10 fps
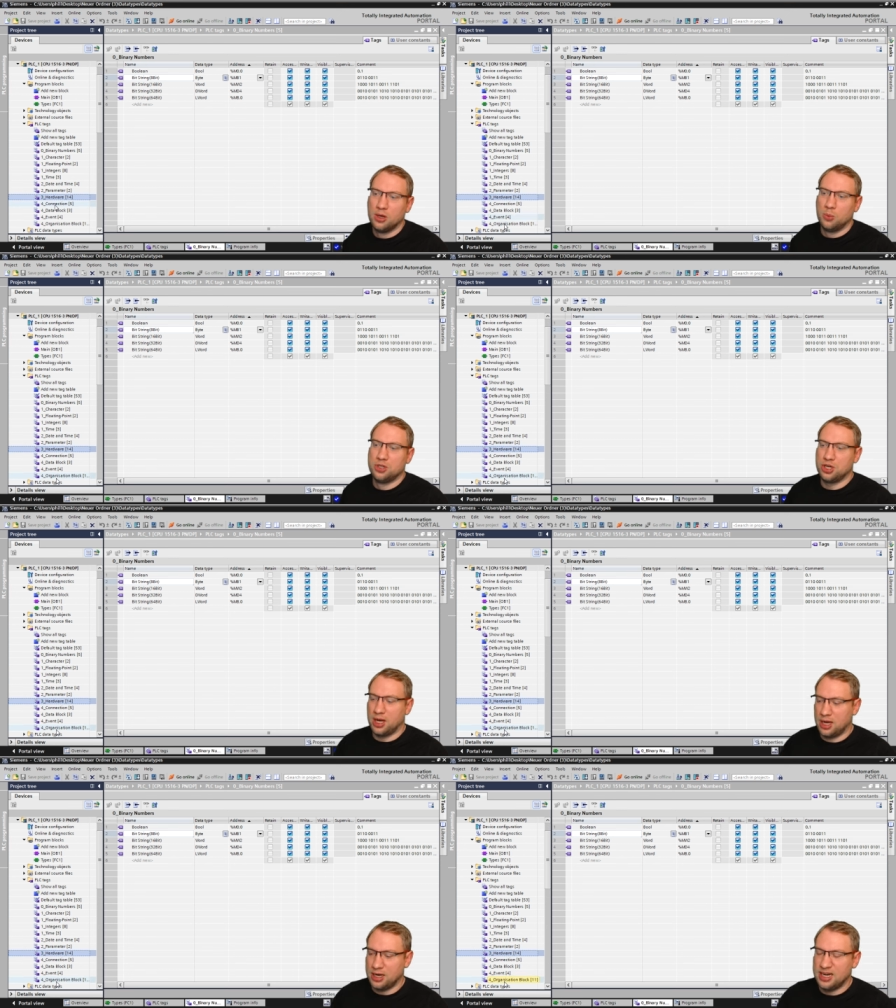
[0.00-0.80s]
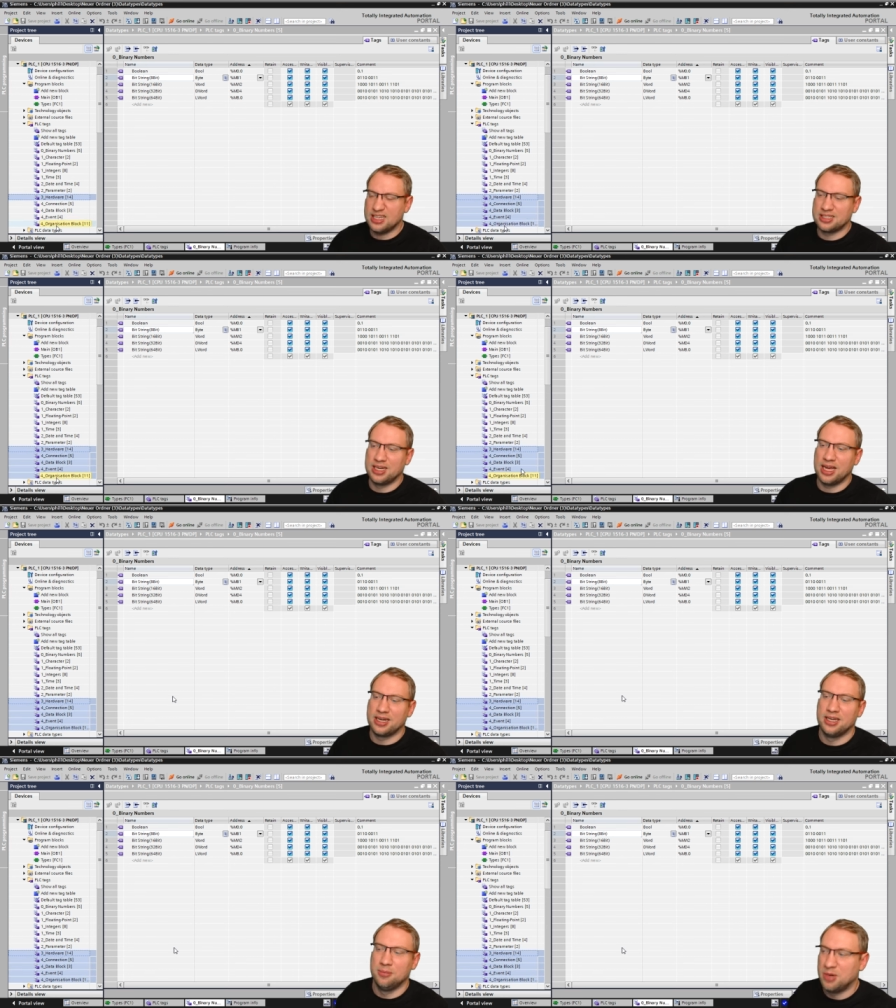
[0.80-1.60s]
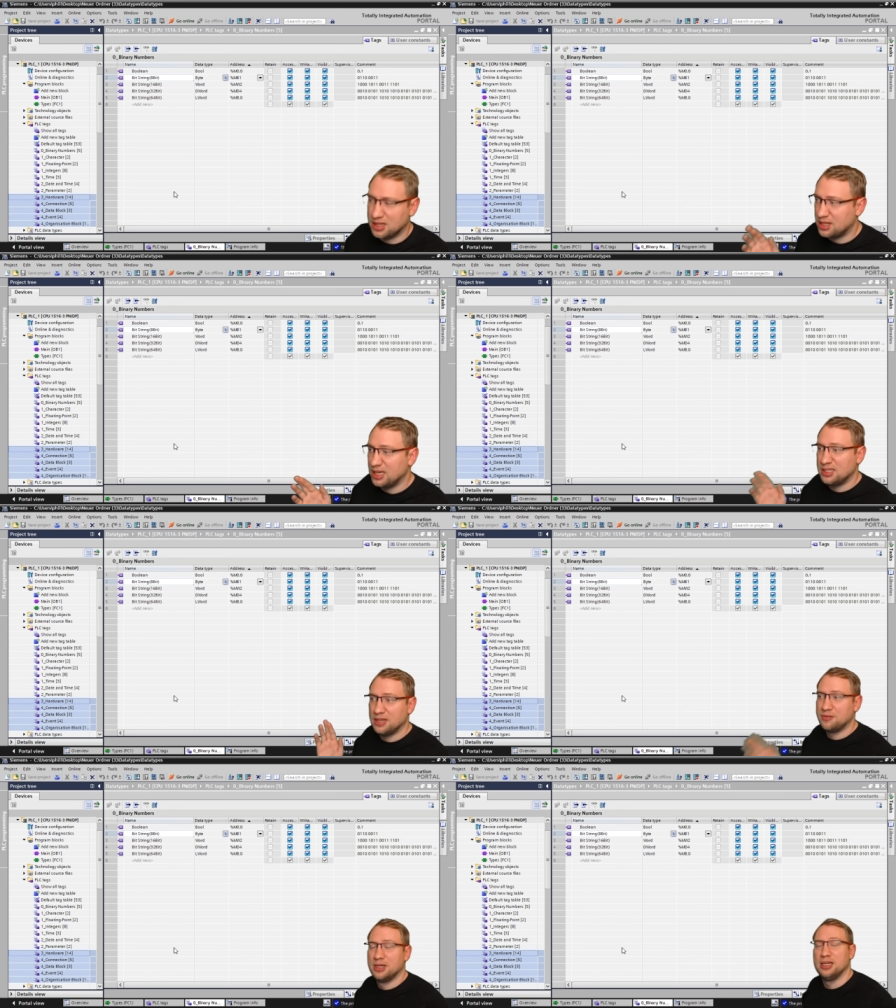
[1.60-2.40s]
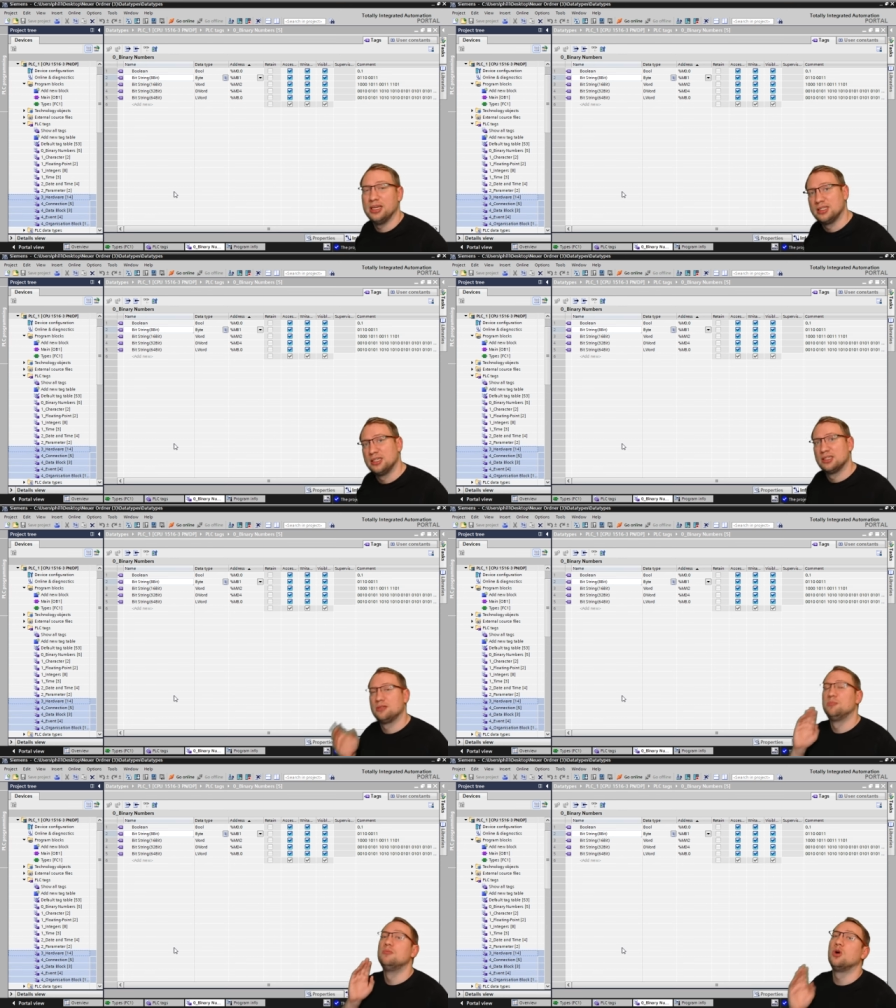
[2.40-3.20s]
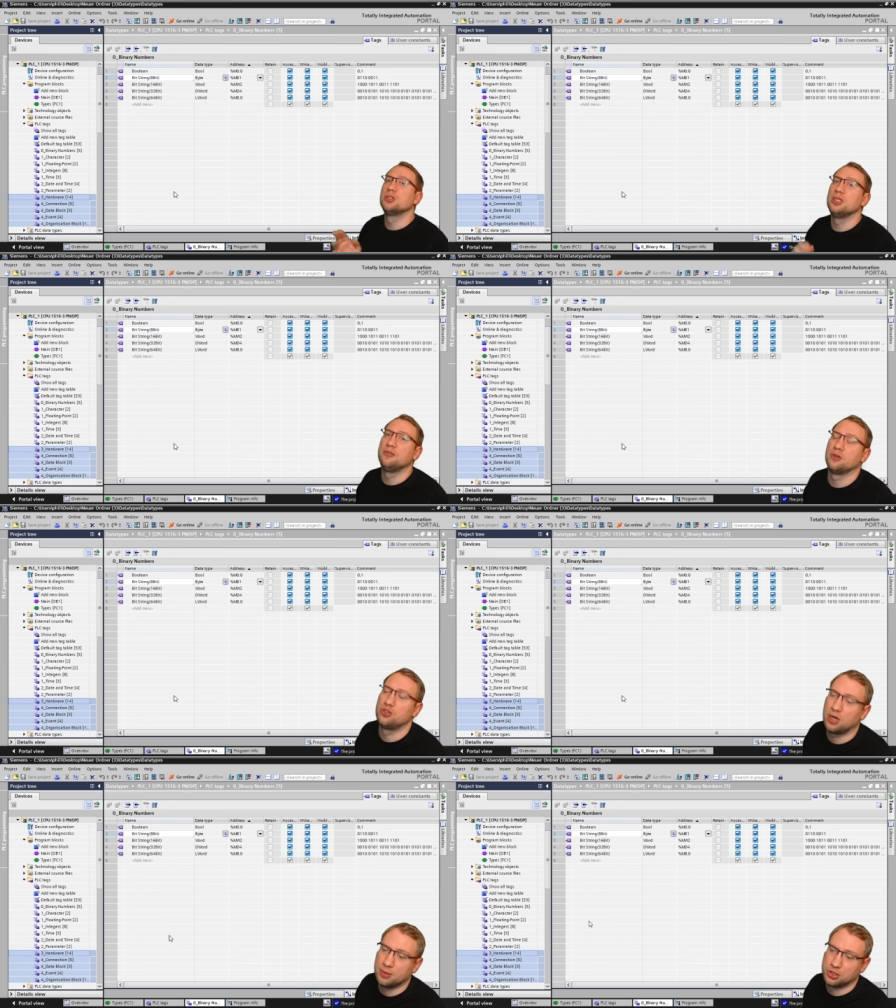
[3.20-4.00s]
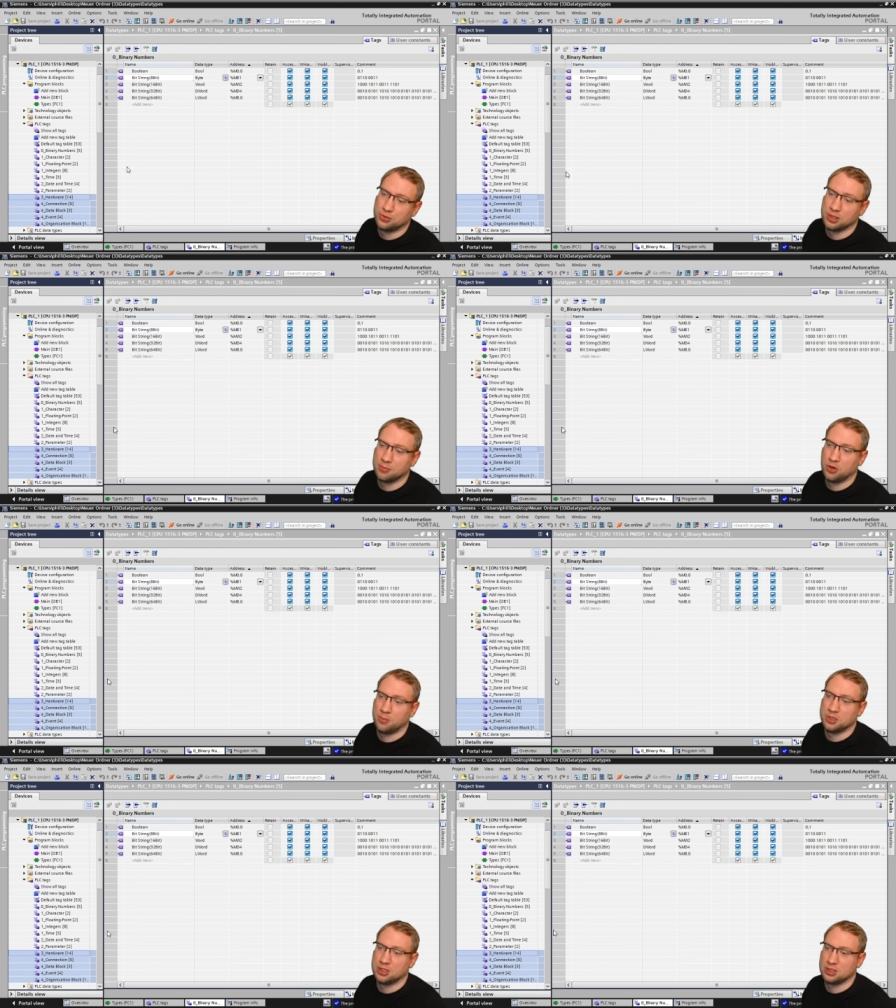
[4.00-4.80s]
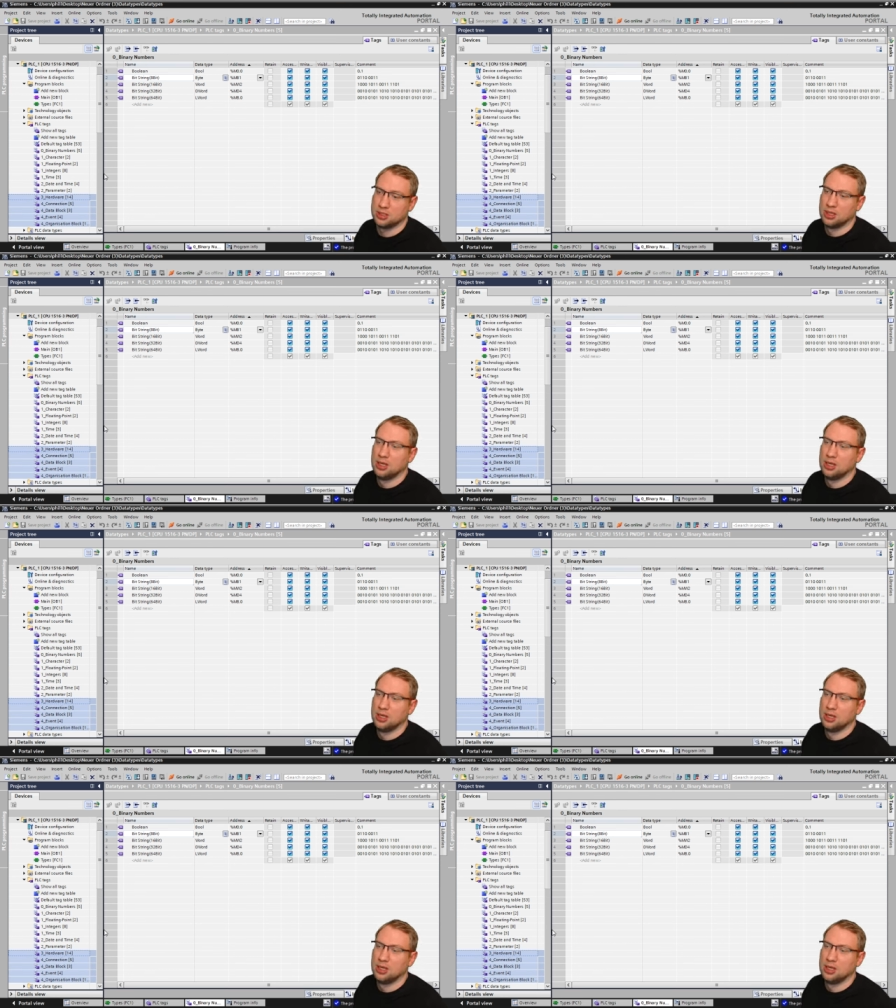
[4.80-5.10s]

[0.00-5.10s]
which are less likely, but they definitely exist, mostly for troubleshooting purposes.